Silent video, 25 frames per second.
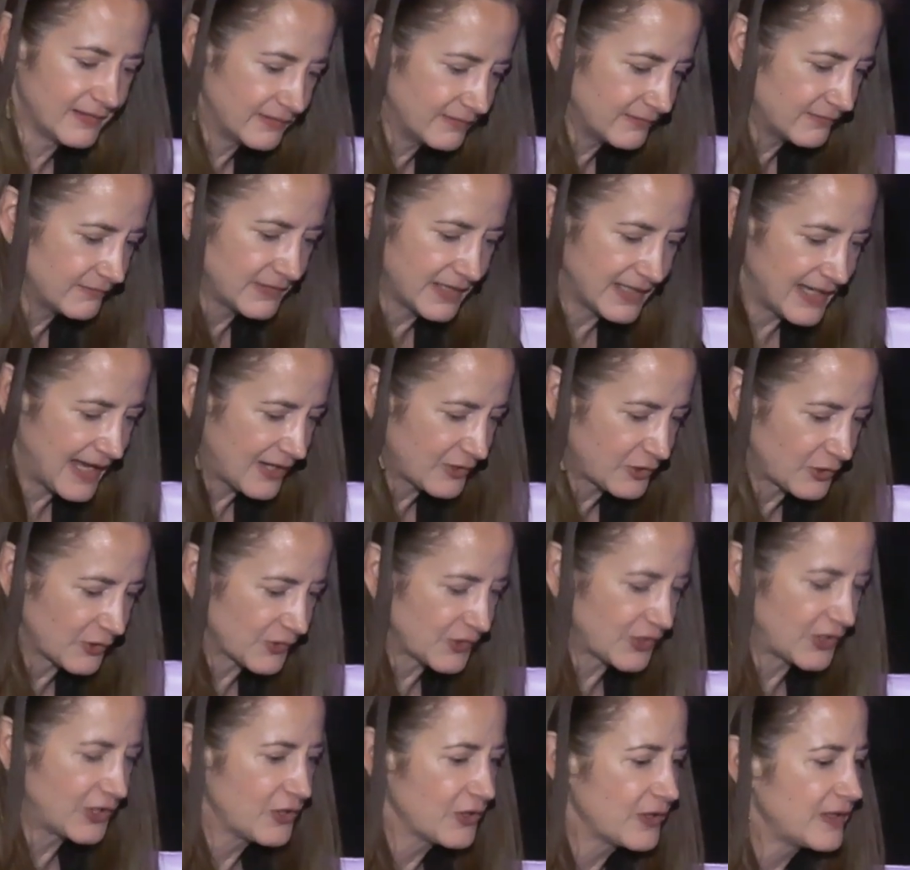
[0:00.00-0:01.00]
the National
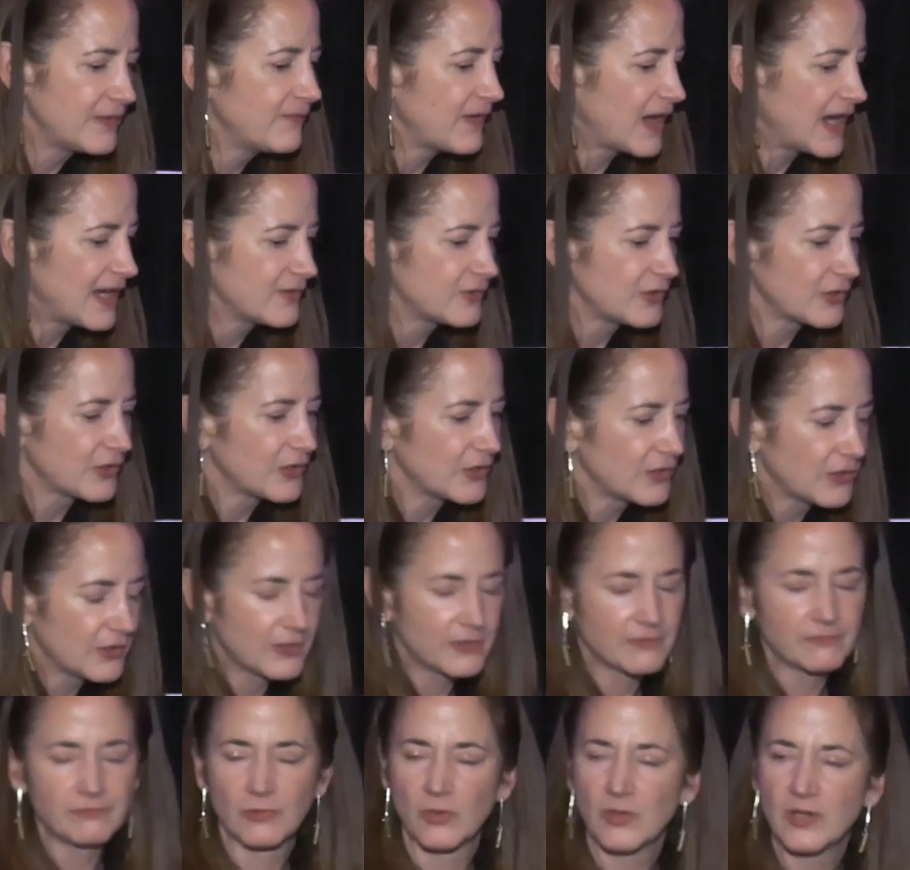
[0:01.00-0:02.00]
Security
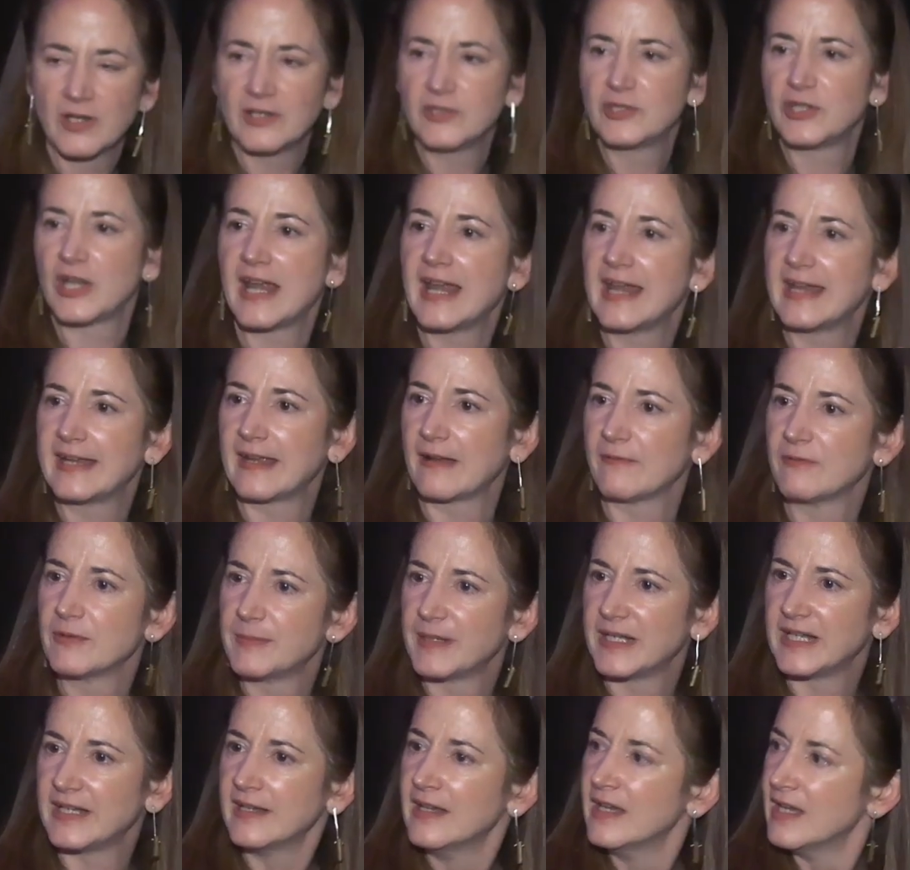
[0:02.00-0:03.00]
Advisor, Lloyd, Jake,
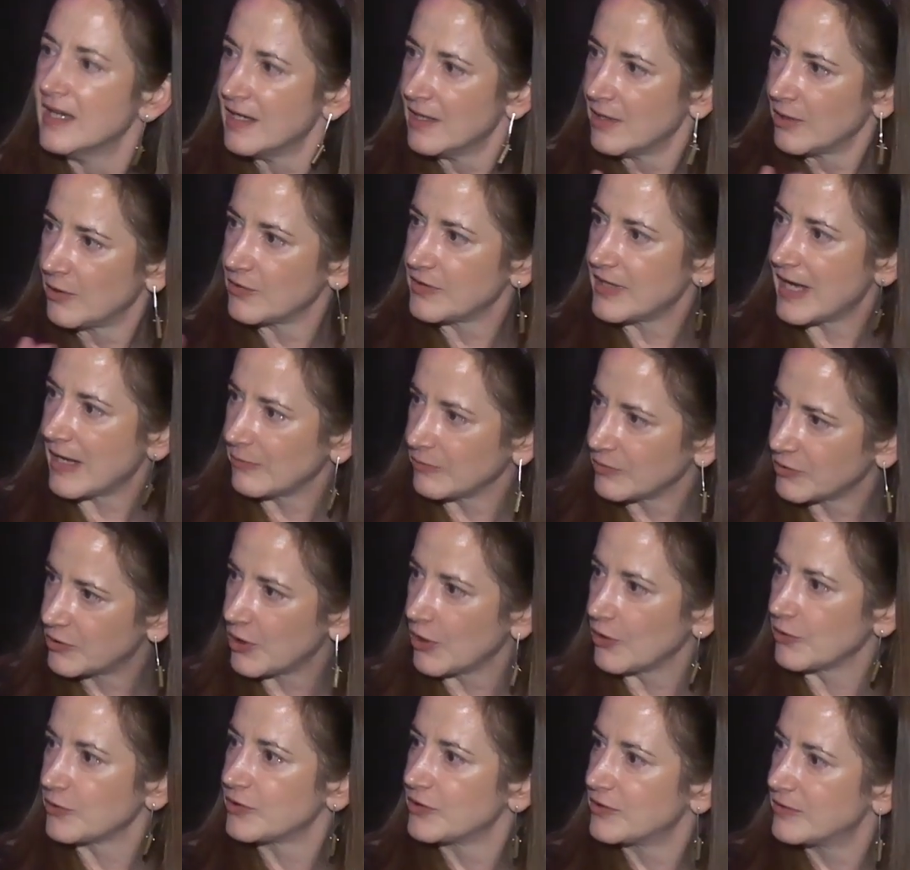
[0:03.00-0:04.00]
everybody goes out and
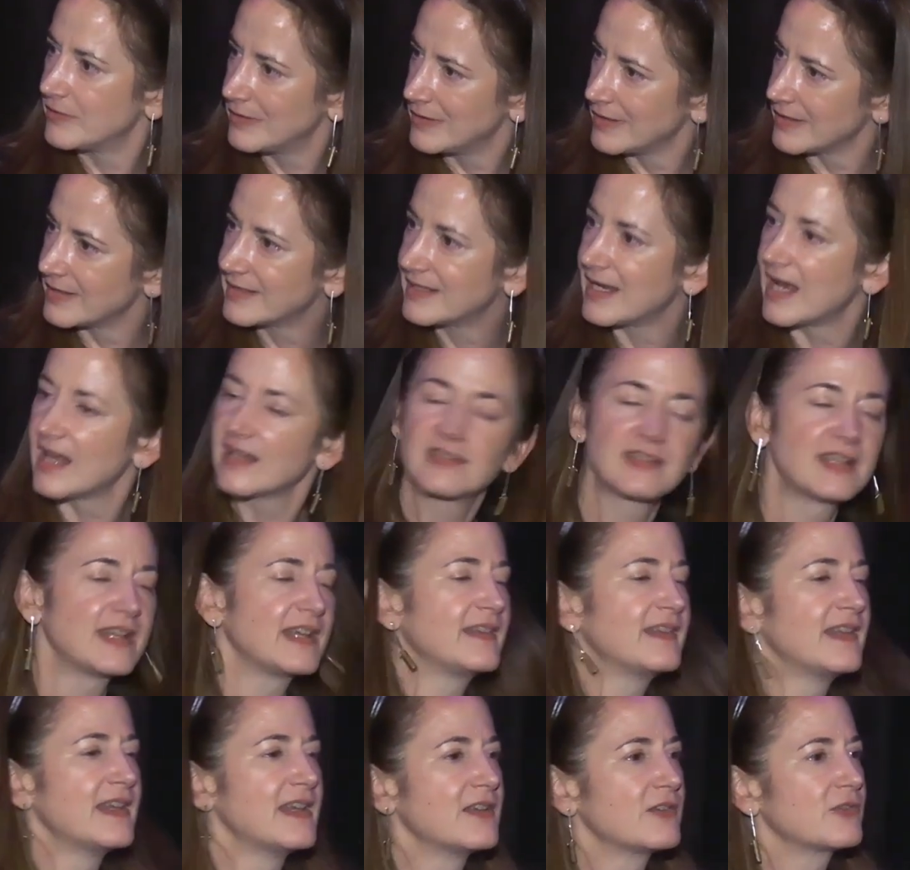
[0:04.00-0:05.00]
starts discussing
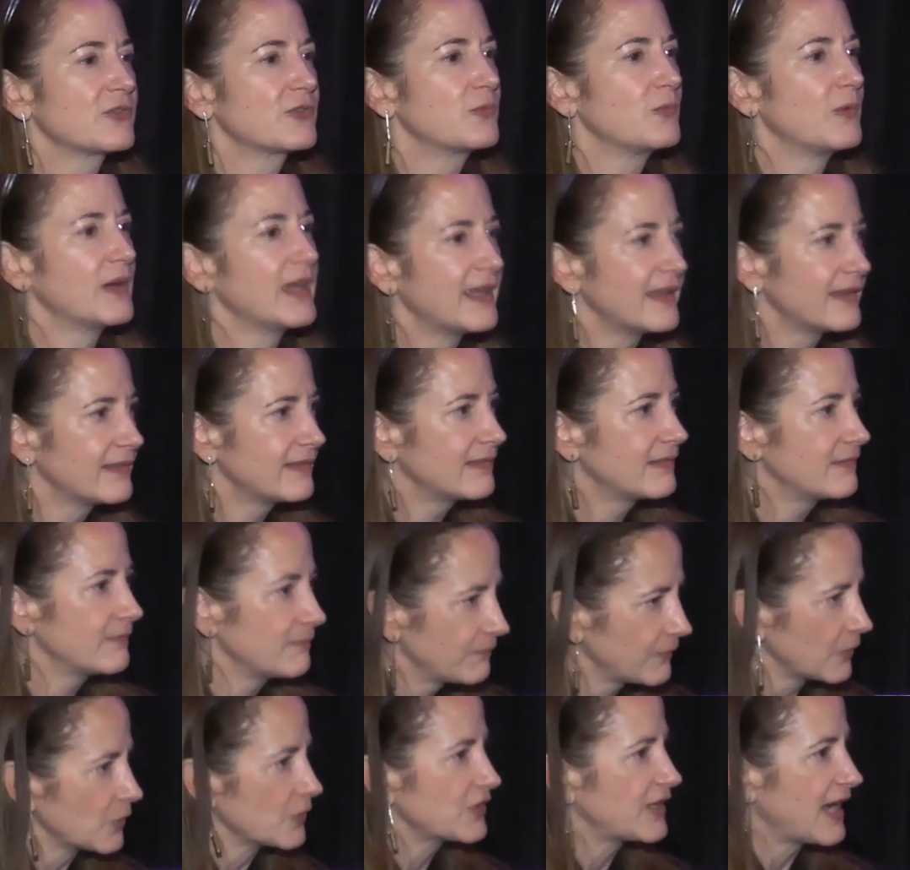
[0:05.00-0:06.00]
this with
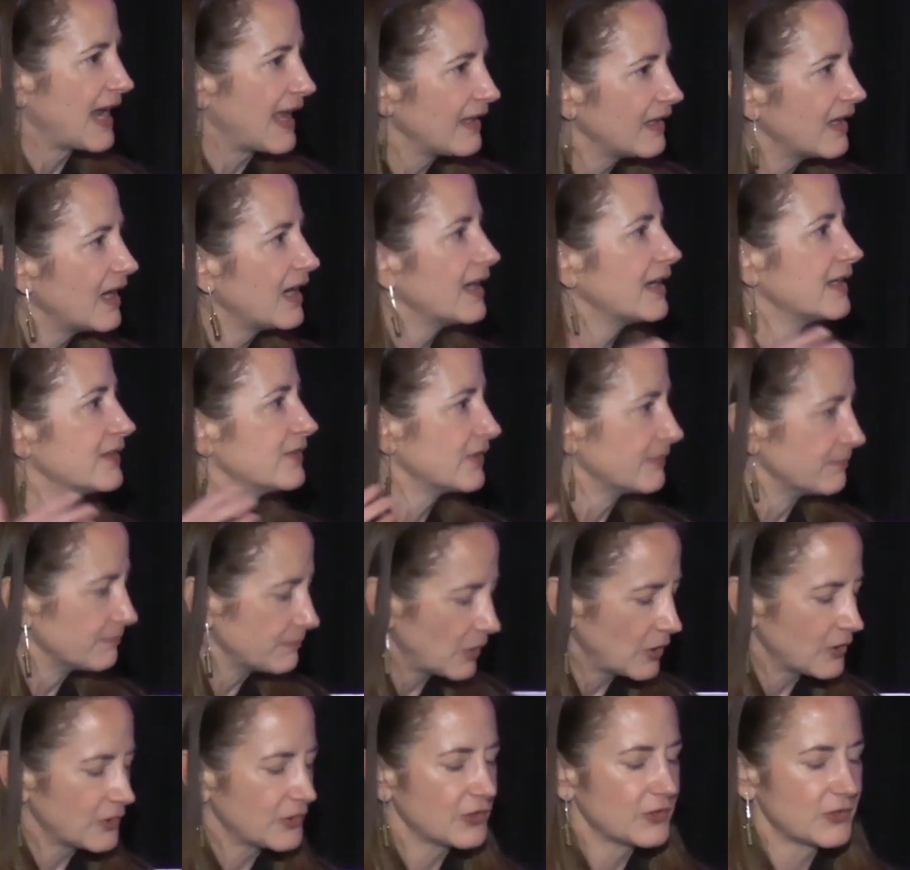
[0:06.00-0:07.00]
first allies and
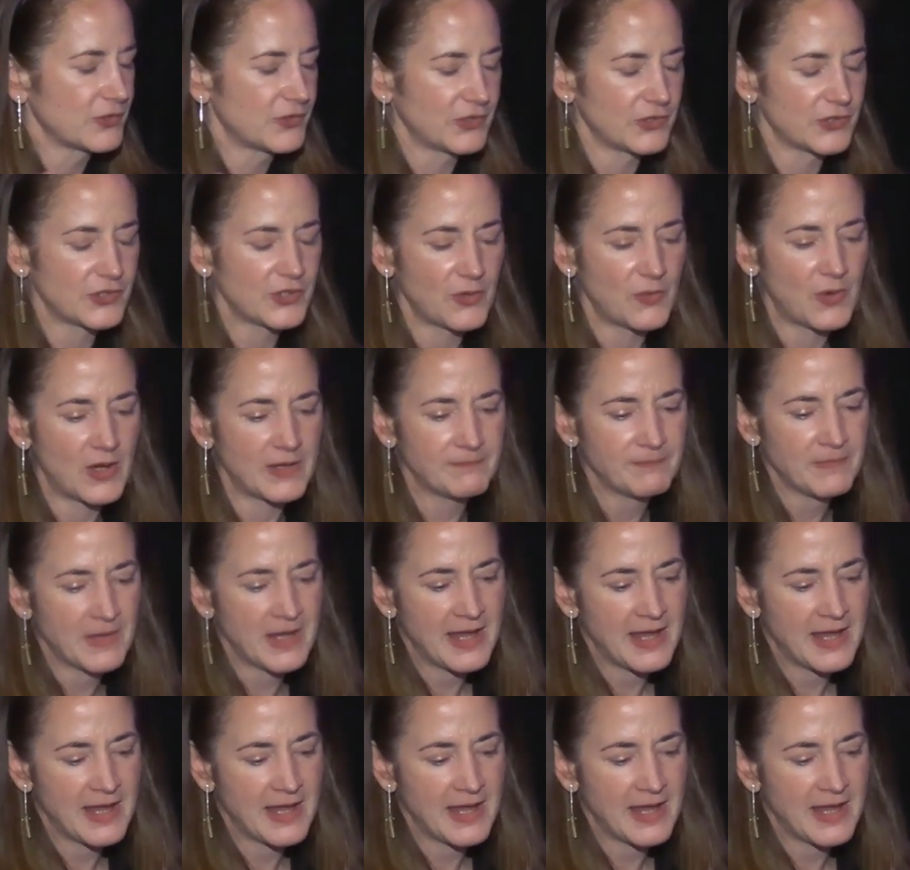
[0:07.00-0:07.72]
partners and so on.